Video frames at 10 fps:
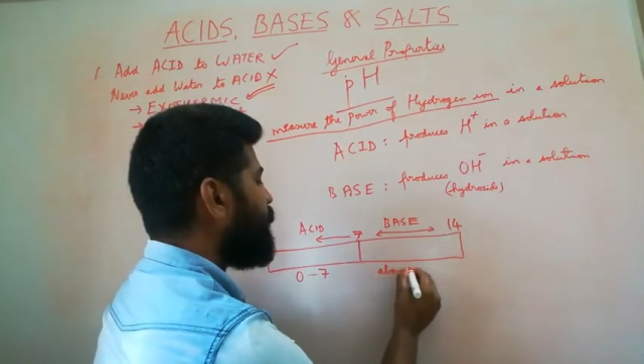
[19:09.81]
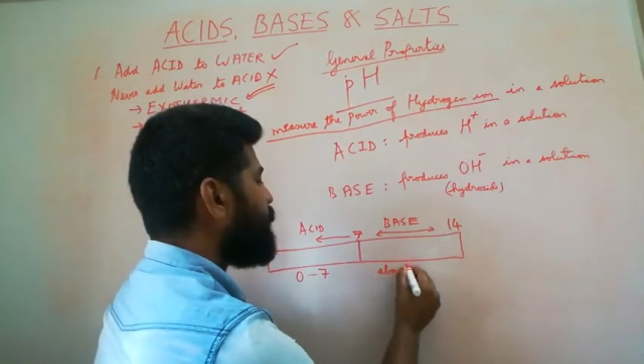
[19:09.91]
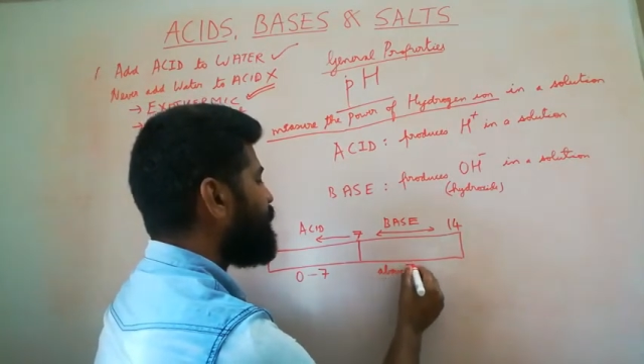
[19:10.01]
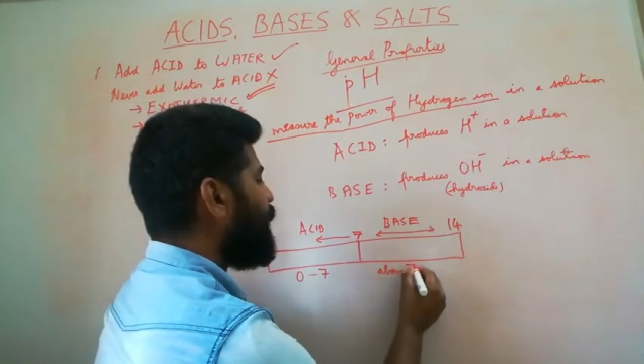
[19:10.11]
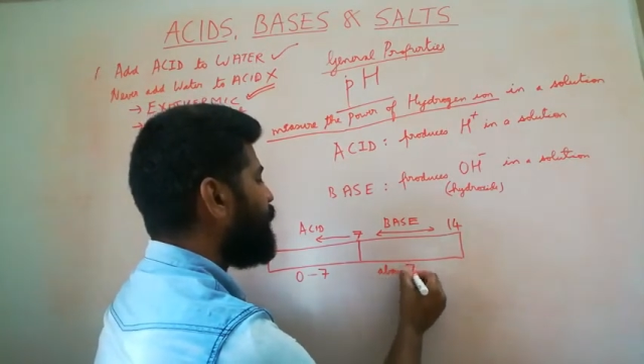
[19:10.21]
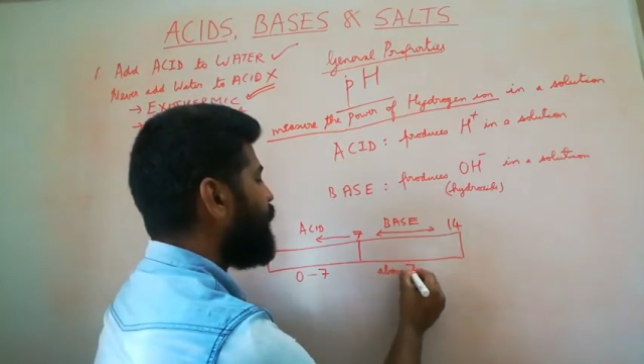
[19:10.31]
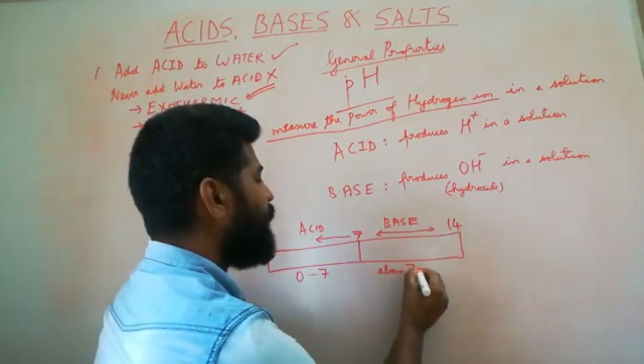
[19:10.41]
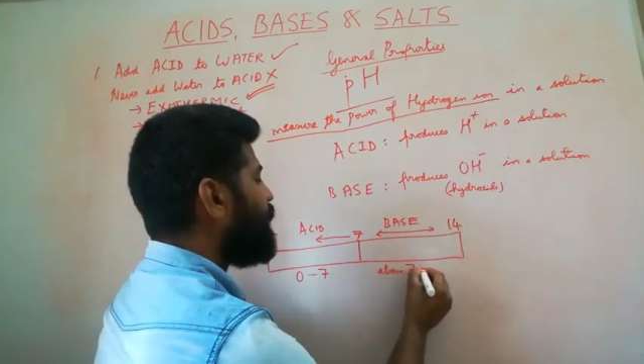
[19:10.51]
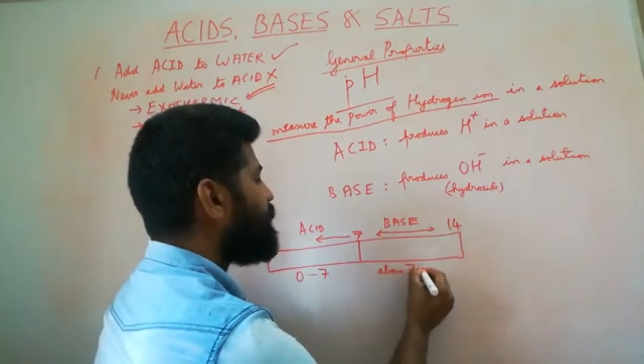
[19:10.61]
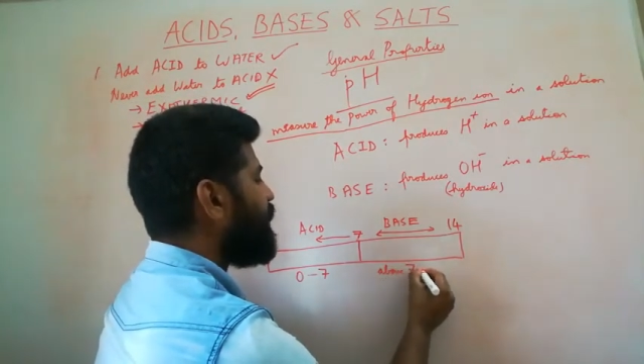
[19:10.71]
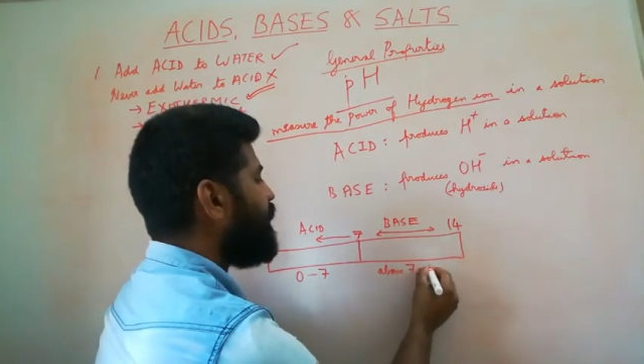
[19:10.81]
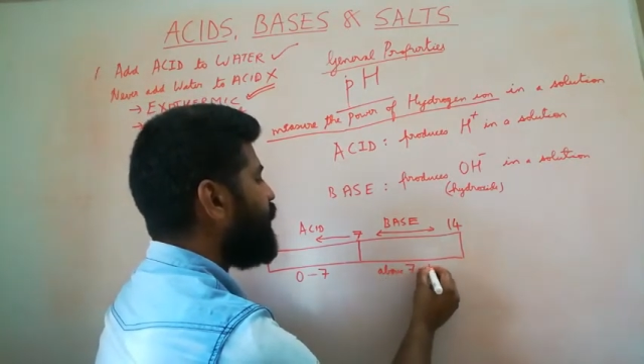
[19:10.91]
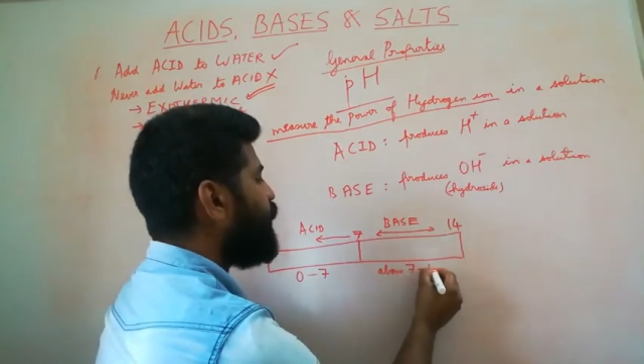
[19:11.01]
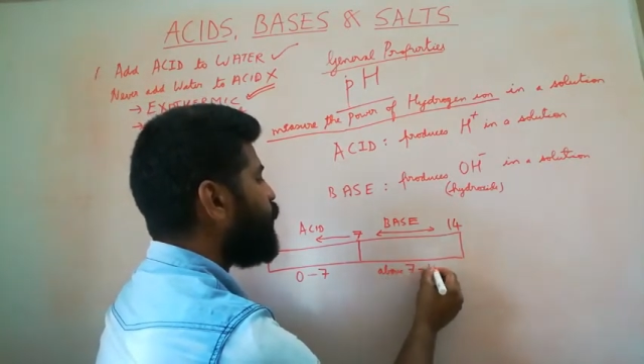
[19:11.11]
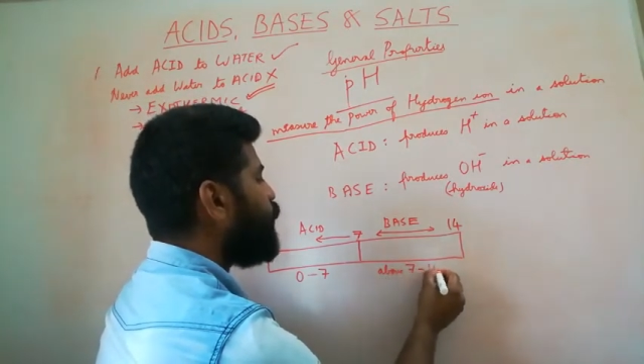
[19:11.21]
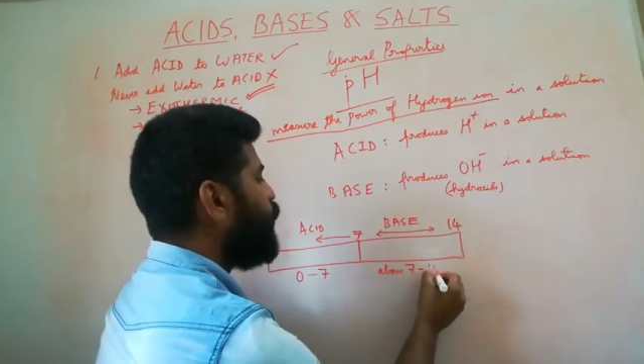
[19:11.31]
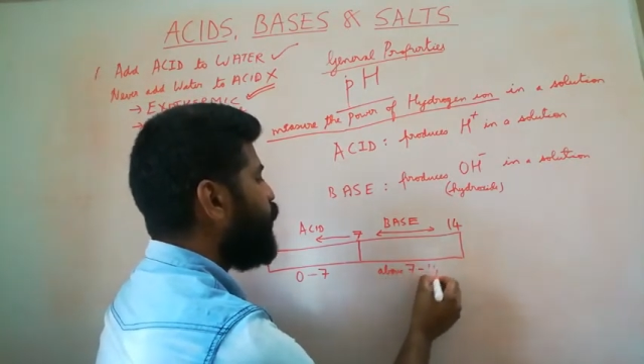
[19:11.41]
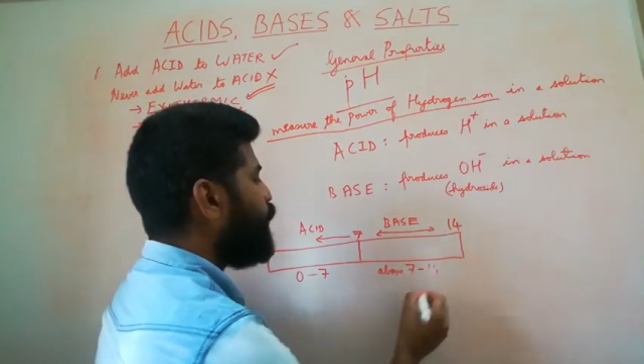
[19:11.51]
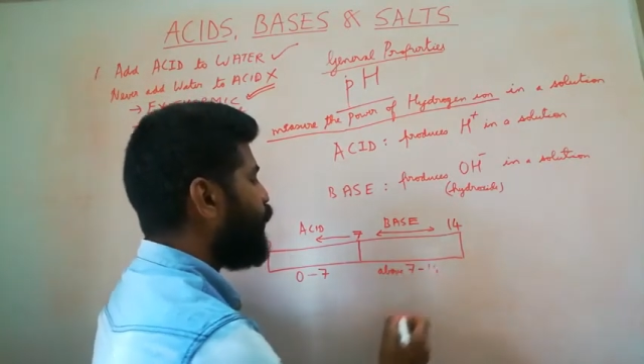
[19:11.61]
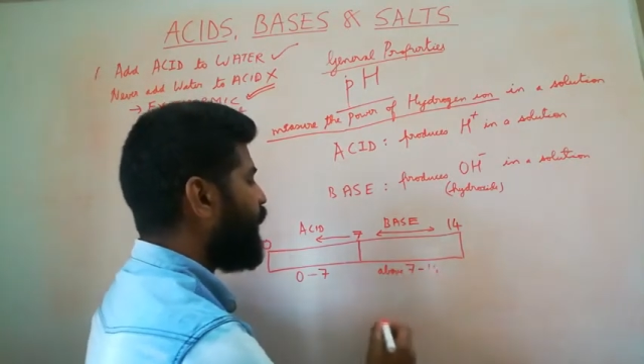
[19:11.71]
7, that is 7 to
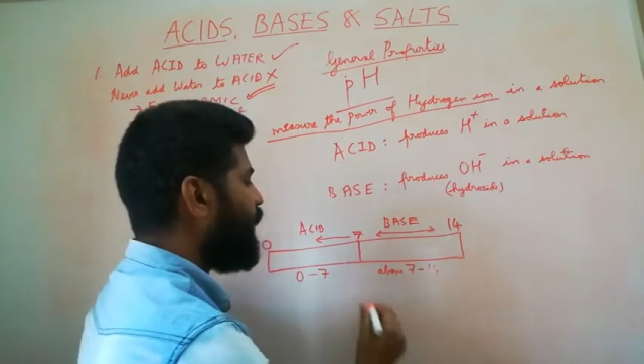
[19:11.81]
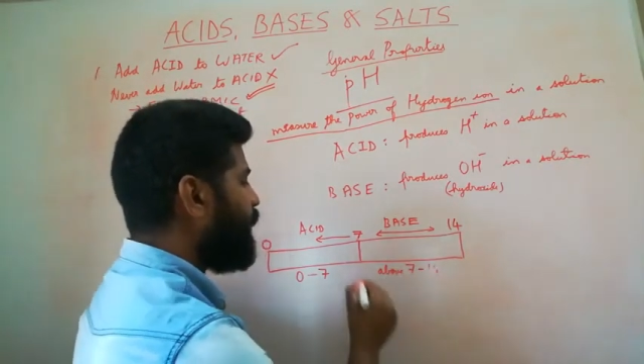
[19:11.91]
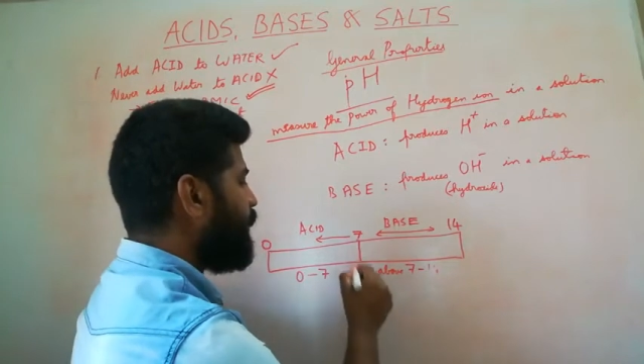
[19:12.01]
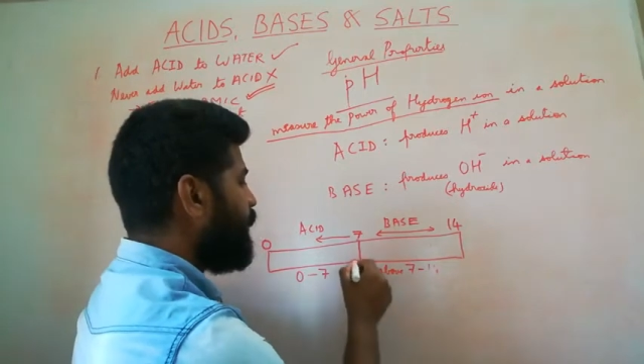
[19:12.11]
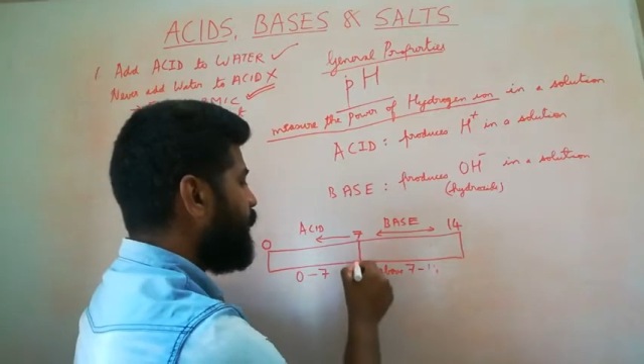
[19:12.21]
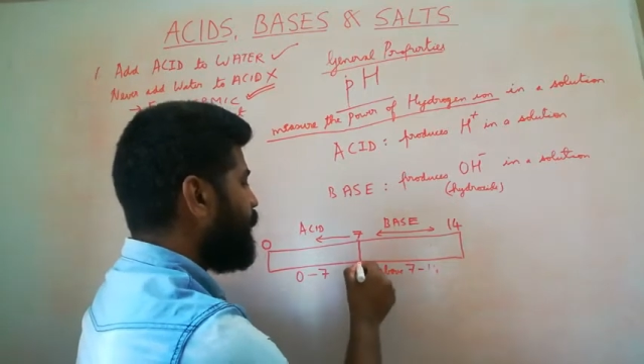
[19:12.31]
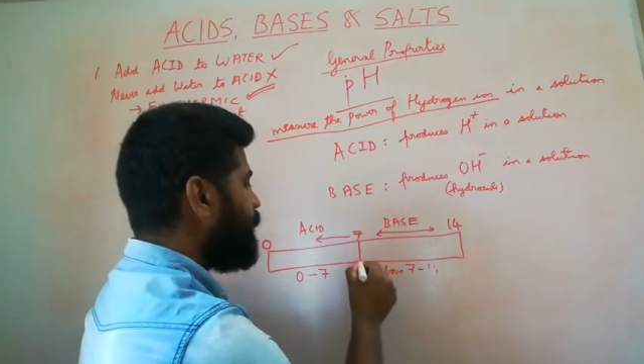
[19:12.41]
14.